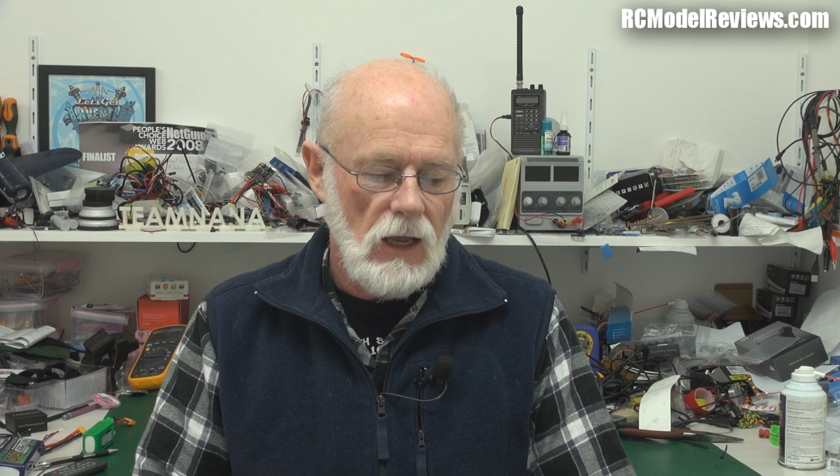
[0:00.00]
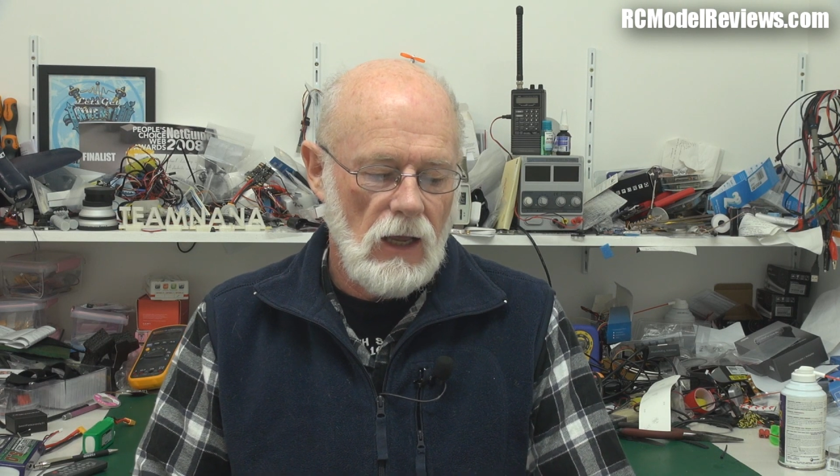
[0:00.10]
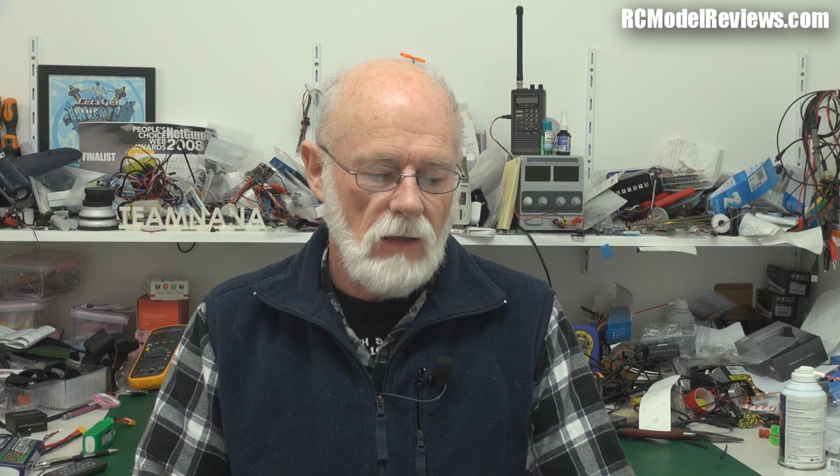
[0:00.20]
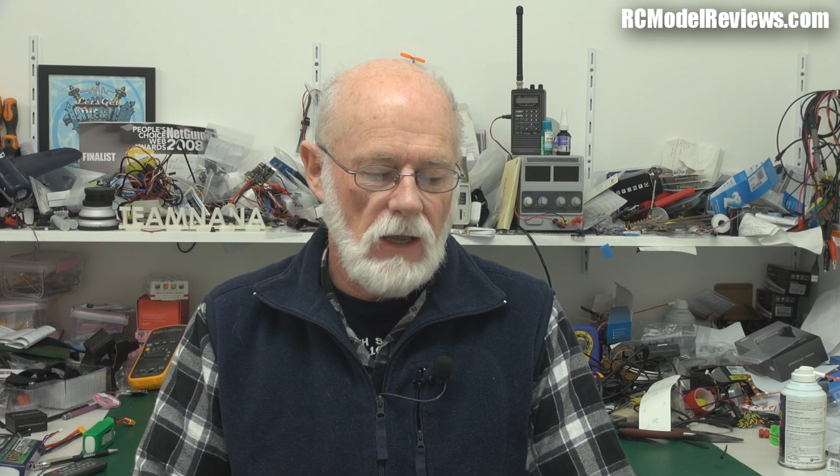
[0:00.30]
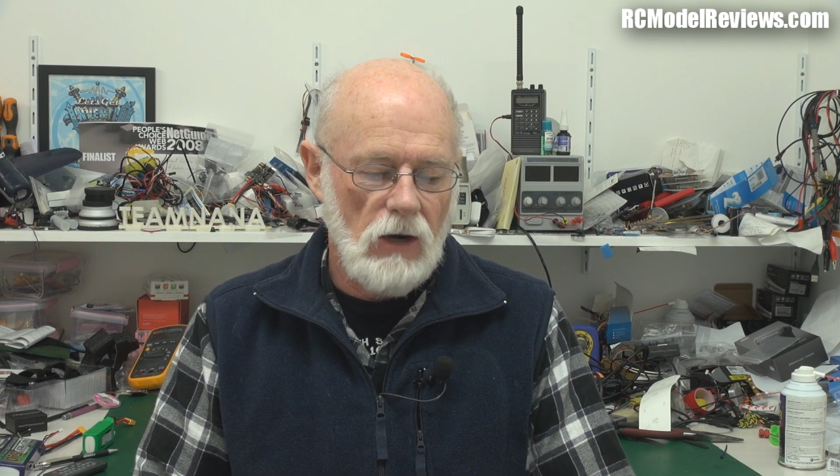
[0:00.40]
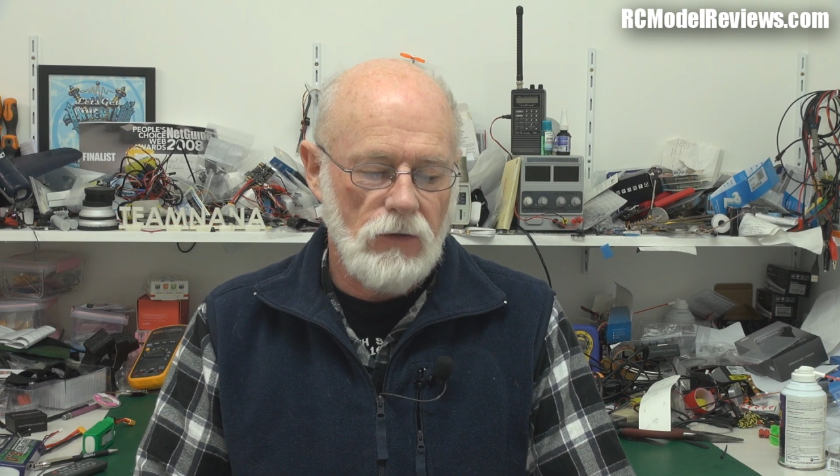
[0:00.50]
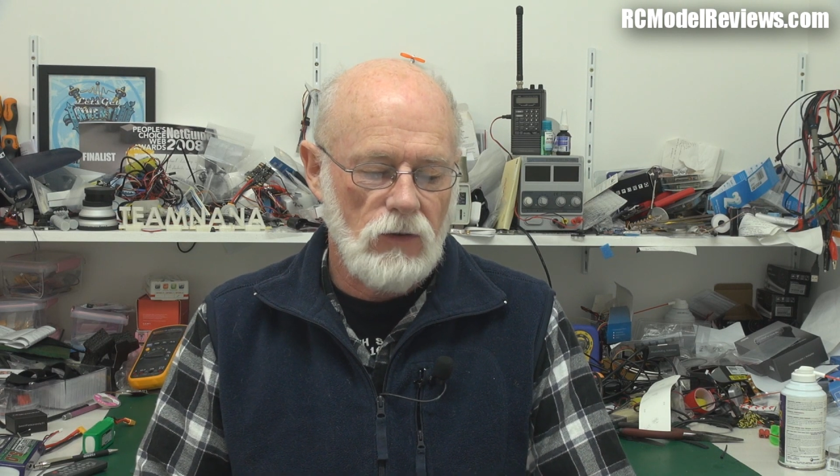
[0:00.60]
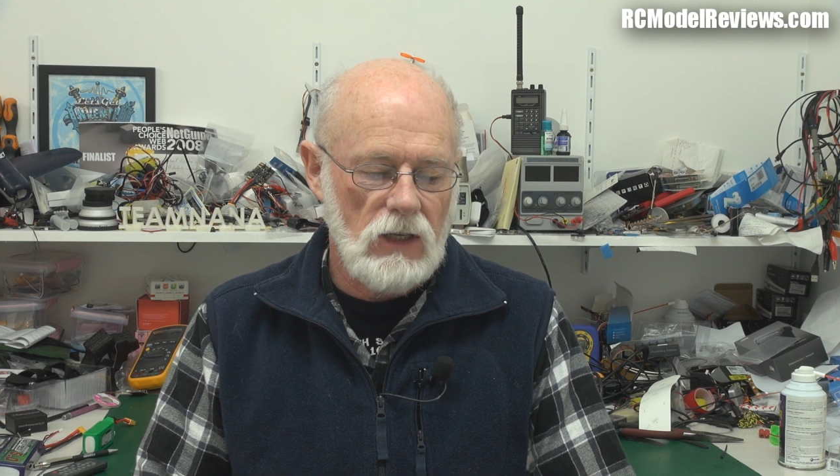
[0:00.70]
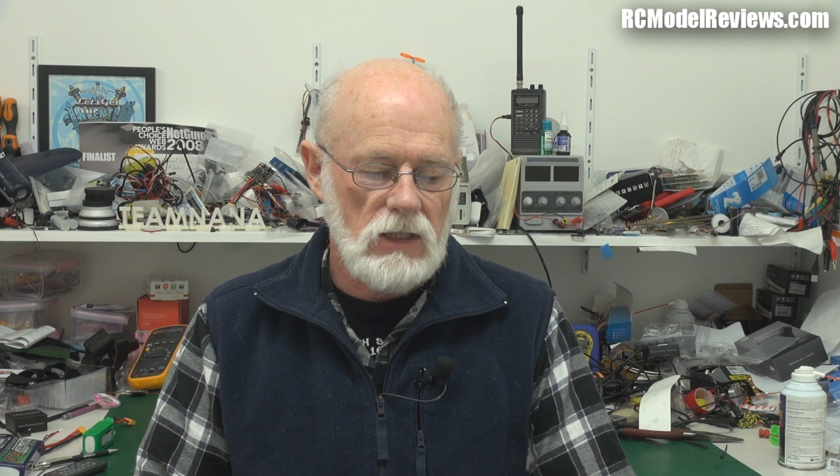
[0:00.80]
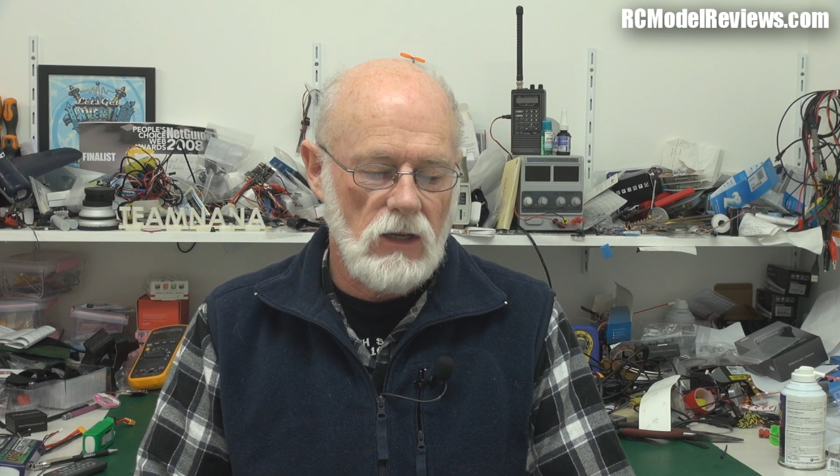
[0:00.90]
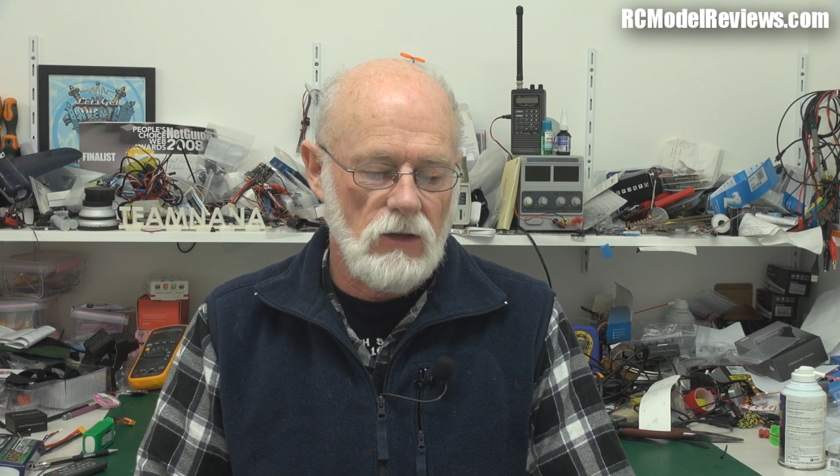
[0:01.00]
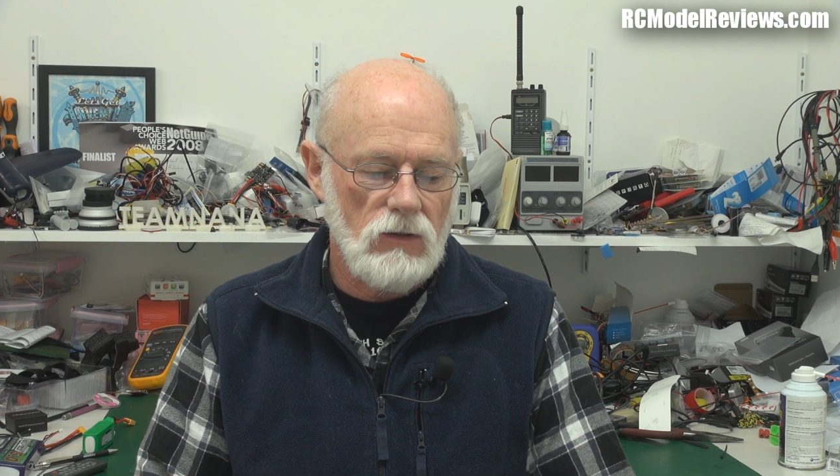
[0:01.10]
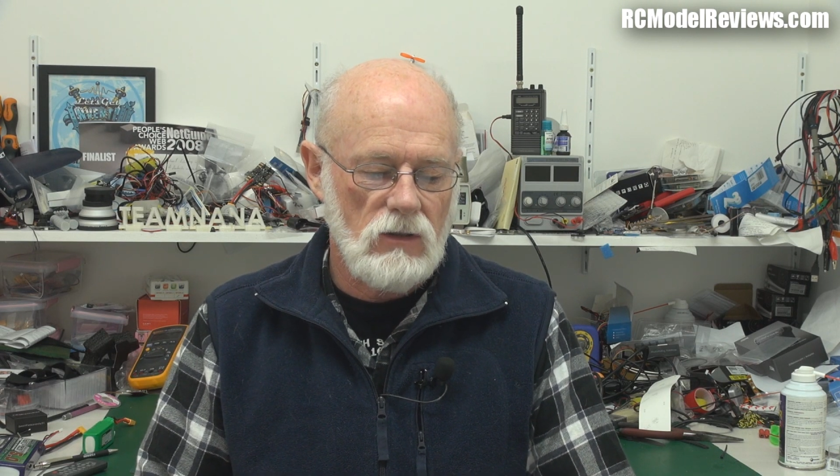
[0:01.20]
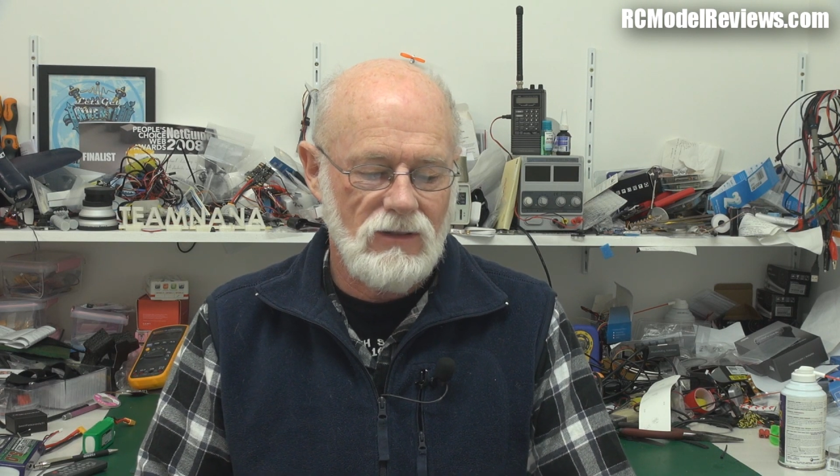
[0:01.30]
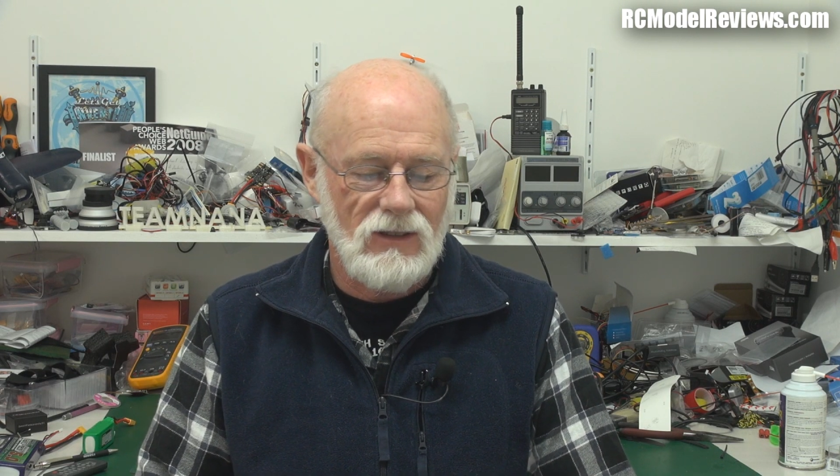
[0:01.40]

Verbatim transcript: And on 3 cells,